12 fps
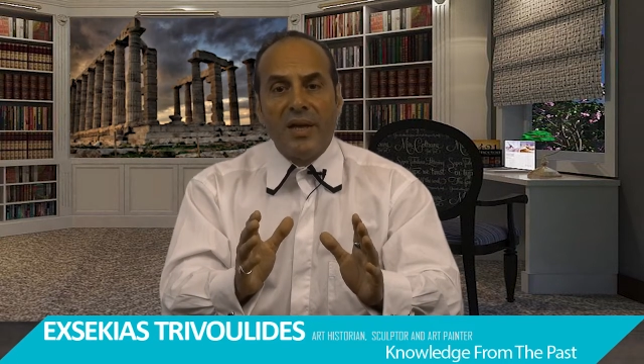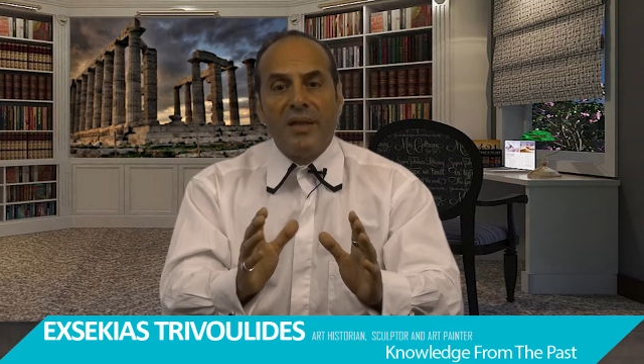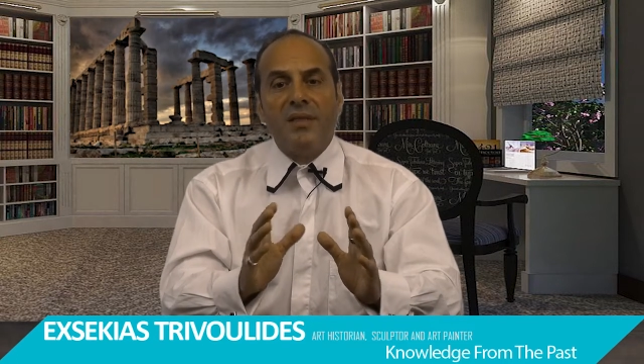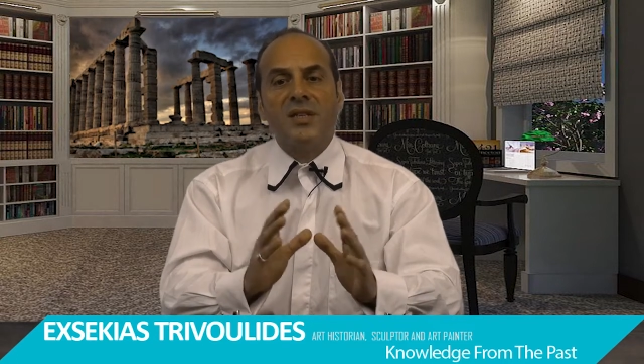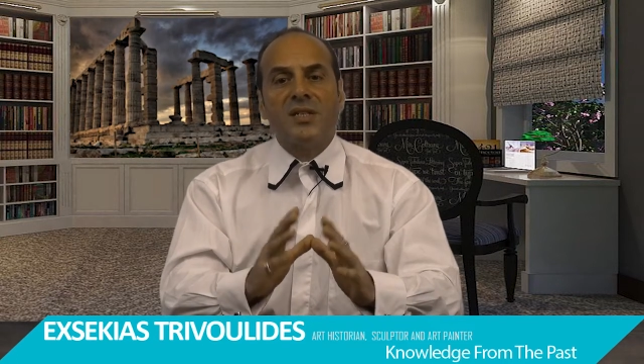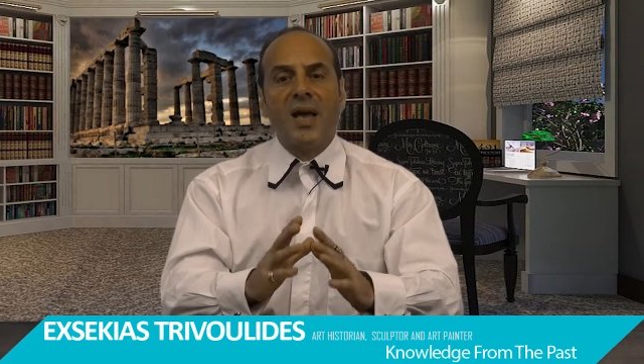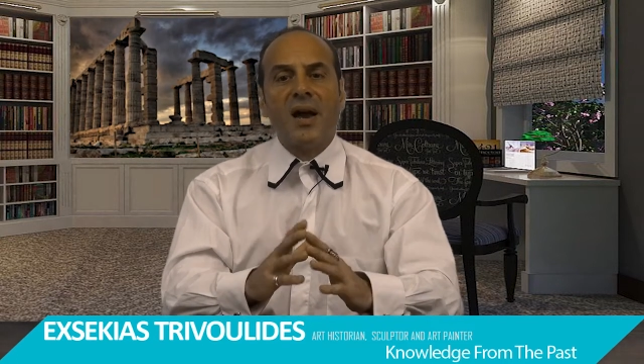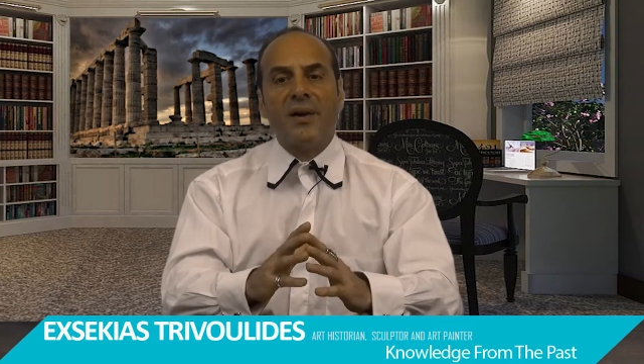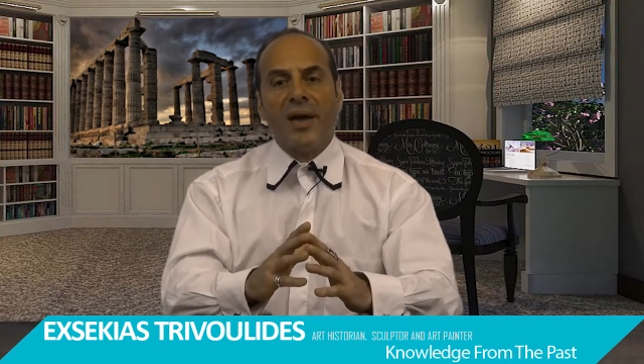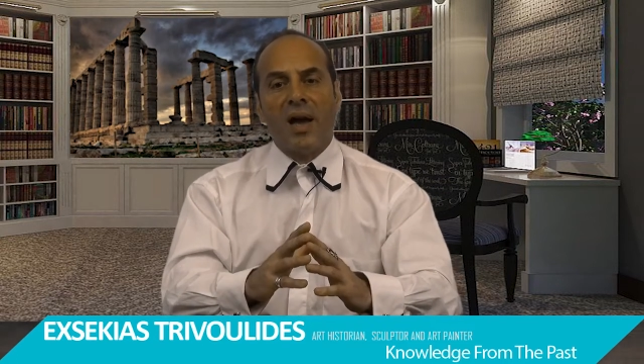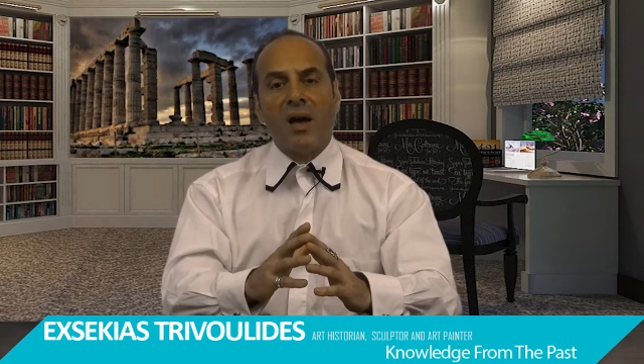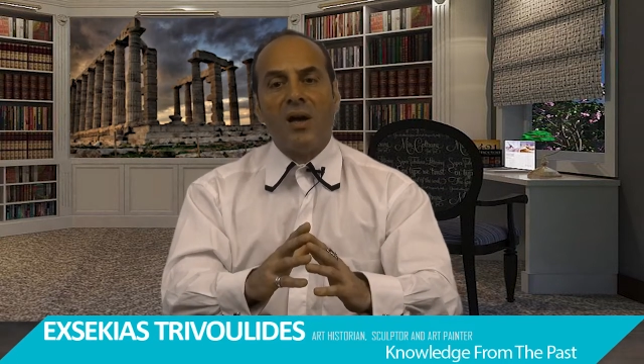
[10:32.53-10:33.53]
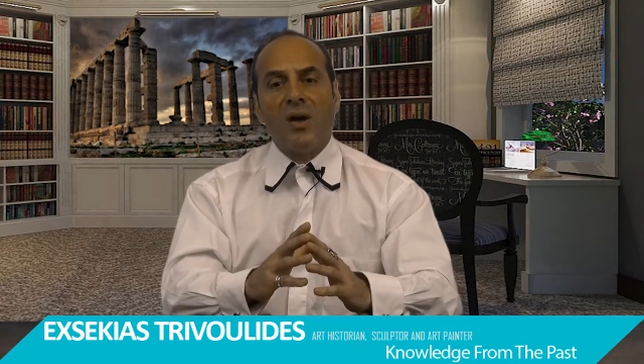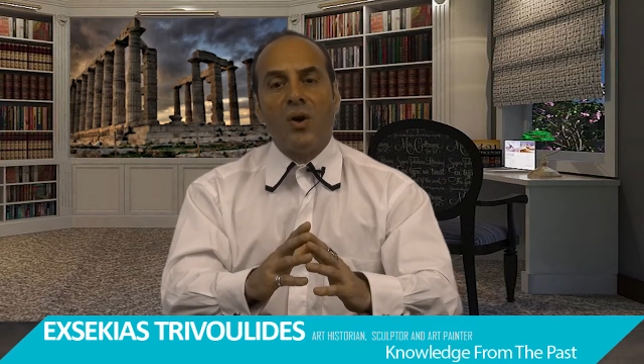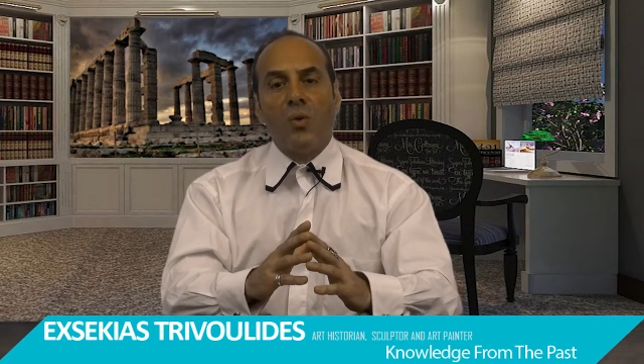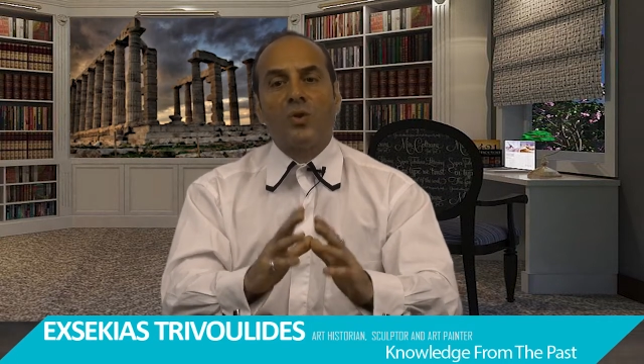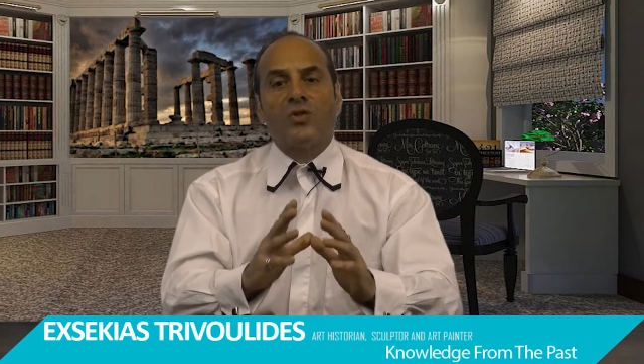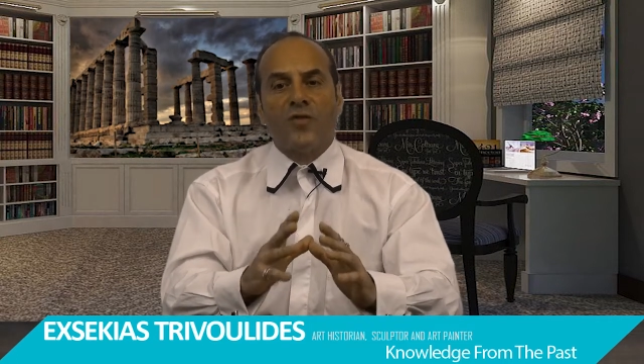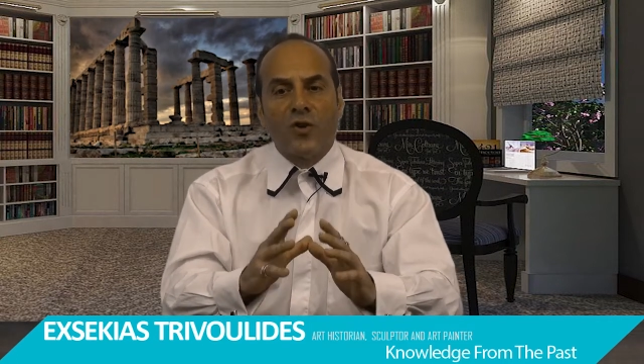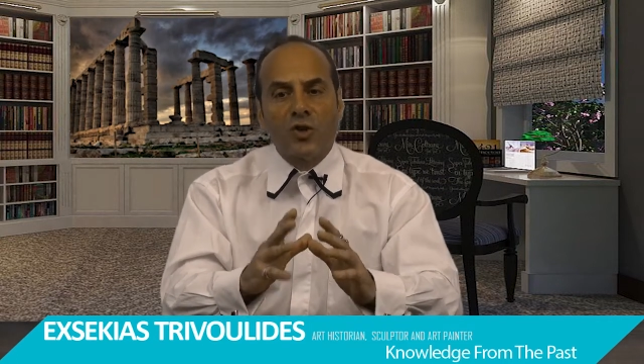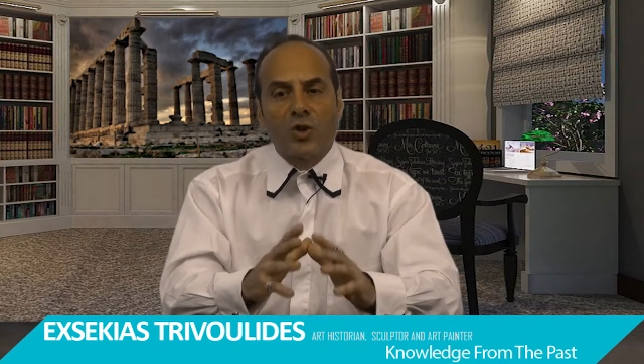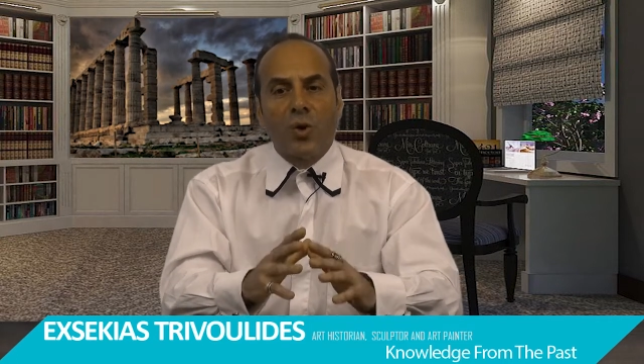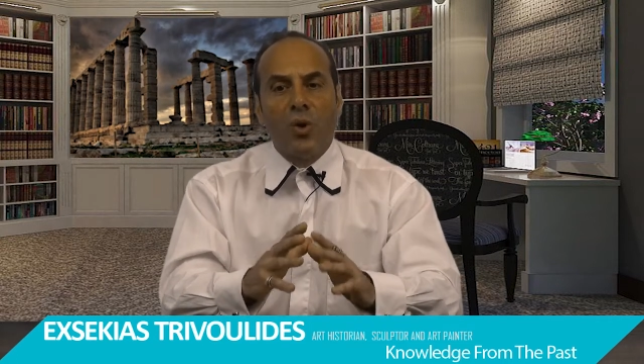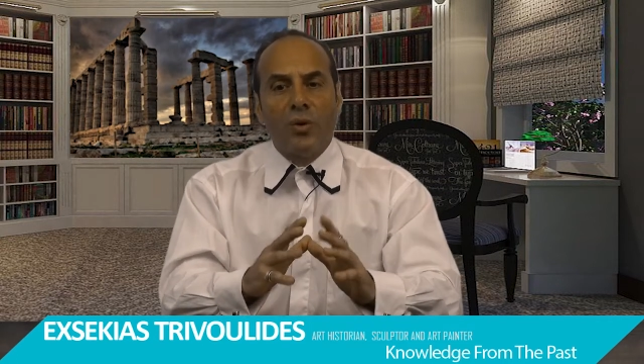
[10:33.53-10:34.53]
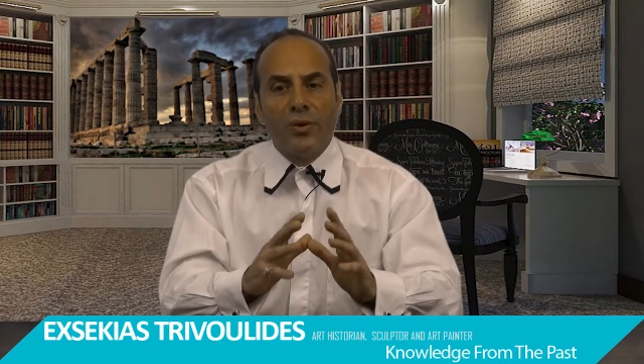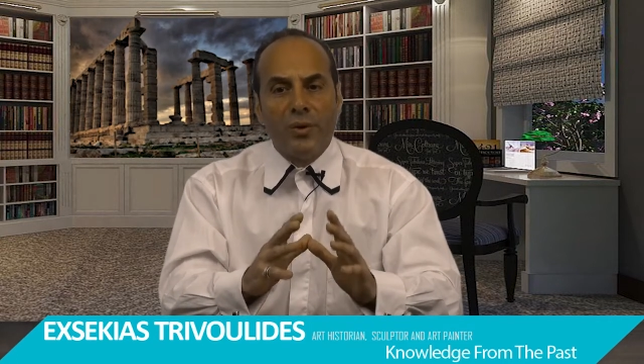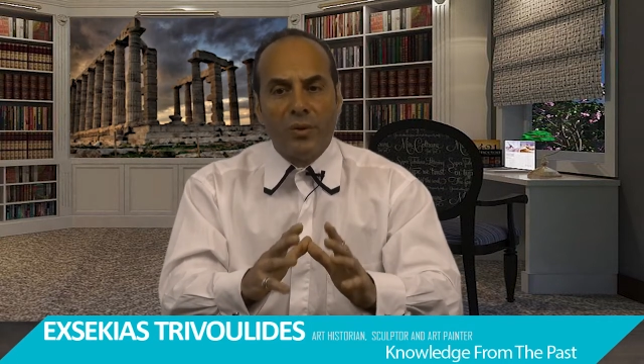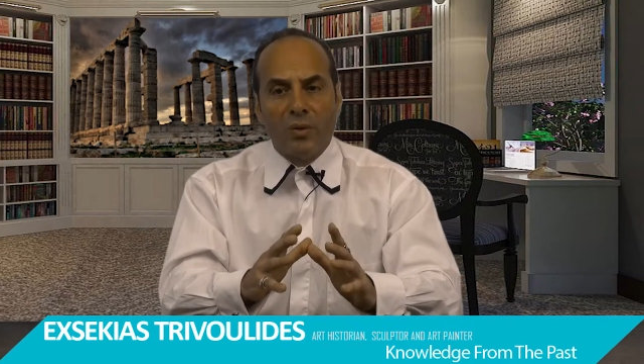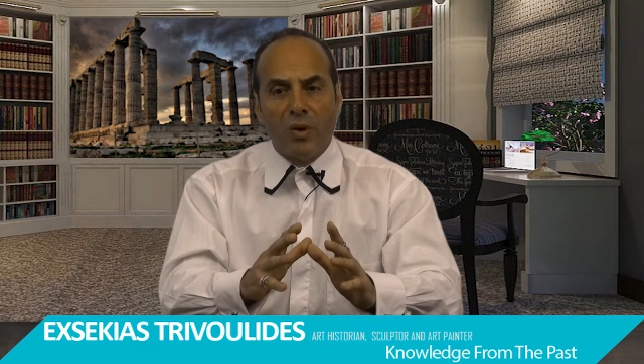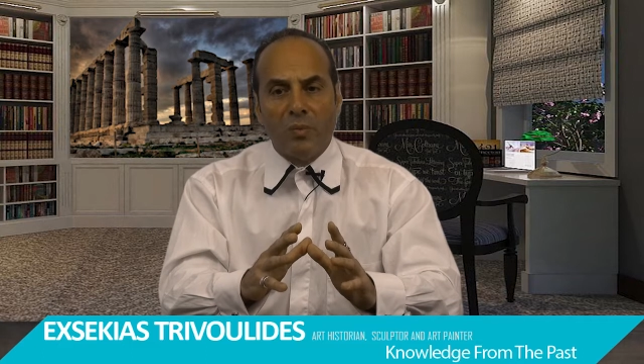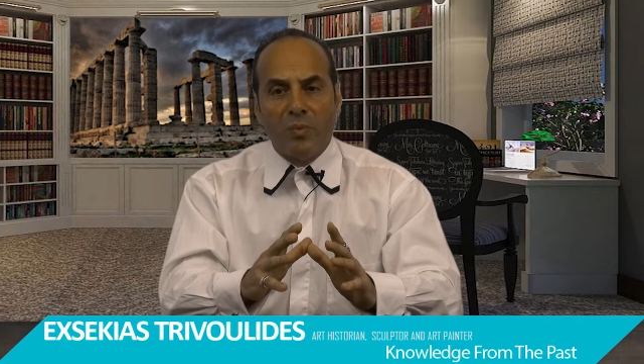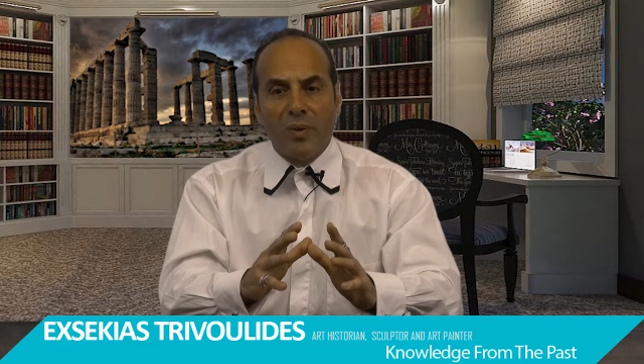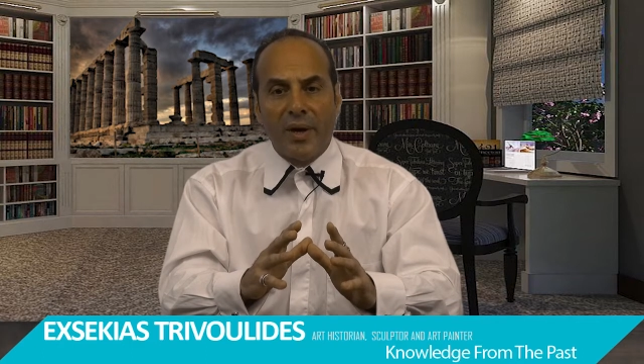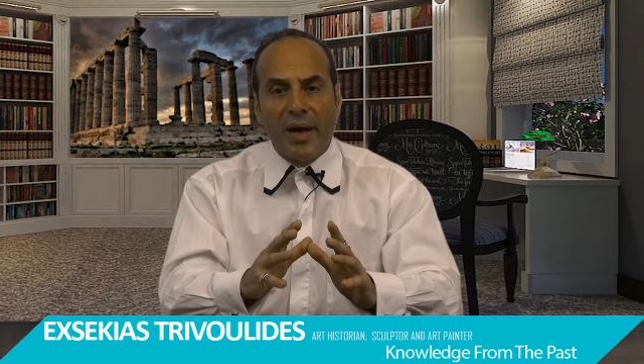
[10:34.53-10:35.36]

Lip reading: This area was first called Europe,